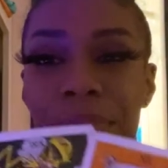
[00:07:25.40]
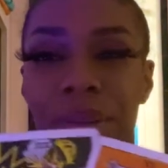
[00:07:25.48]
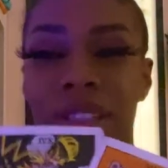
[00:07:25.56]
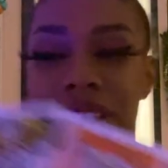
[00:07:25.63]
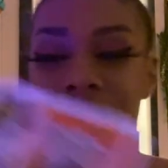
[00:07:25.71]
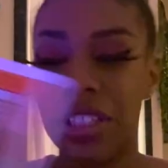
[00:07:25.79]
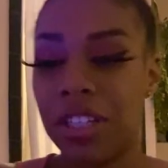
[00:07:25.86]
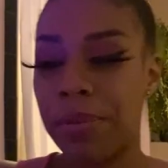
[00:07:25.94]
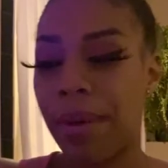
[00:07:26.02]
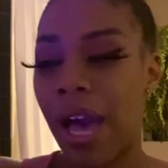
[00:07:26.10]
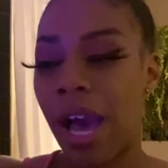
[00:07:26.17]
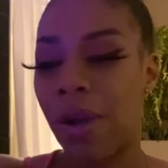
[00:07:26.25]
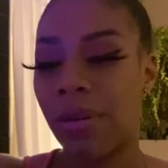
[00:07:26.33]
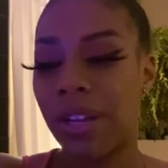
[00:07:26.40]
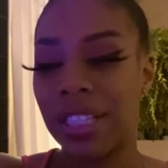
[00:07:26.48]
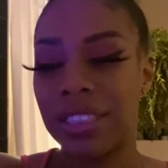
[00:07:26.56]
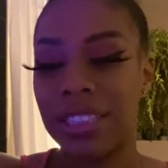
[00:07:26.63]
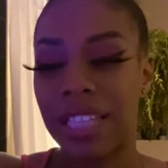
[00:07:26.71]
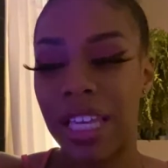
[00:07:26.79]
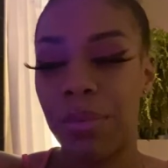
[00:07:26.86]
into your power and
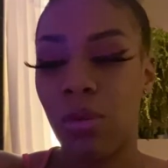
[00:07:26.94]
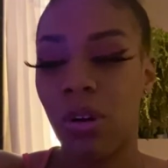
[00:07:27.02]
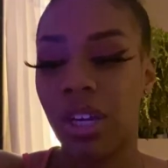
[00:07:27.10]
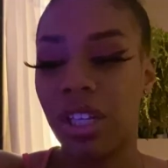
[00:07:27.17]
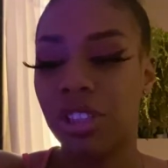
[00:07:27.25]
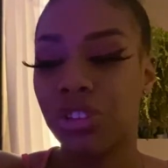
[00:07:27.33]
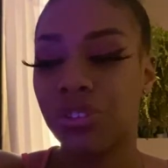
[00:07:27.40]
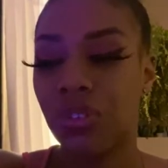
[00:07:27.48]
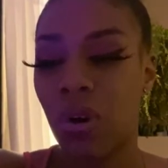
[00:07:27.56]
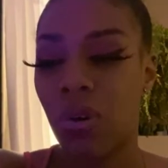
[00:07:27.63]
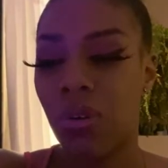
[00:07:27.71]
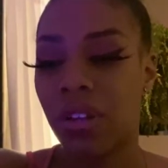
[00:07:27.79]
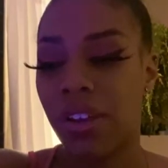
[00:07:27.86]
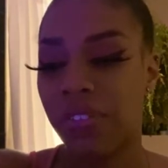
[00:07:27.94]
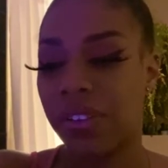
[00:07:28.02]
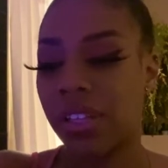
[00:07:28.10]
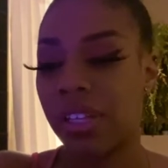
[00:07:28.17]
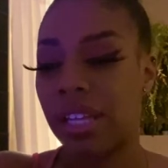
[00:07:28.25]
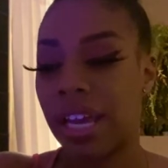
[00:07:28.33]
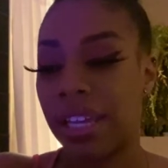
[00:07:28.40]
take more control of your
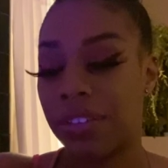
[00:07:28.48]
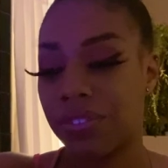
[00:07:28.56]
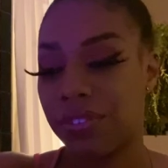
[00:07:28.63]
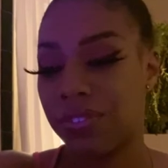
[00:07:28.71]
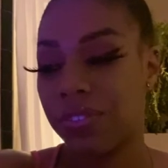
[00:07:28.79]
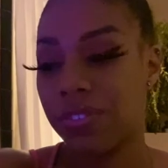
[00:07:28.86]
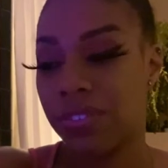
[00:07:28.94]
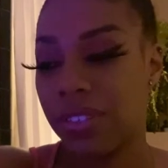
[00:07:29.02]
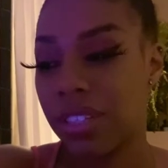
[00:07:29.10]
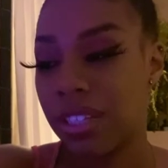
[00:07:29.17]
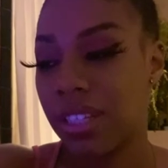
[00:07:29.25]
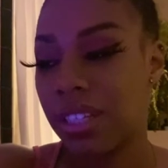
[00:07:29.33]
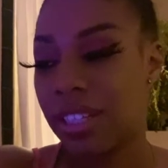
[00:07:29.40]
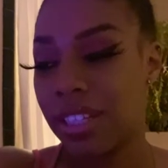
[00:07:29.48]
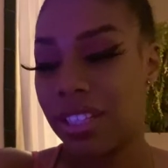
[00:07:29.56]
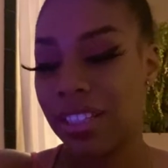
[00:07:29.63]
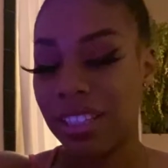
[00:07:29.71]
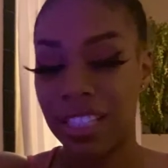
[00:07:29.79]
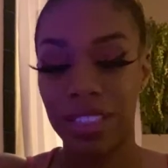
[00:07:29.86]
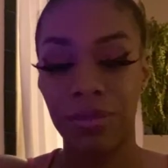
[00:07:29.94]
life.
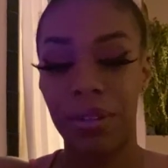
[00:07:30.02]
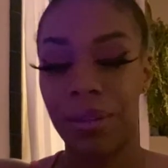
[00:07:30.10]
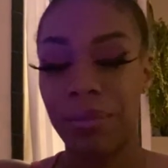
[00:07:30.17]
That's what I'm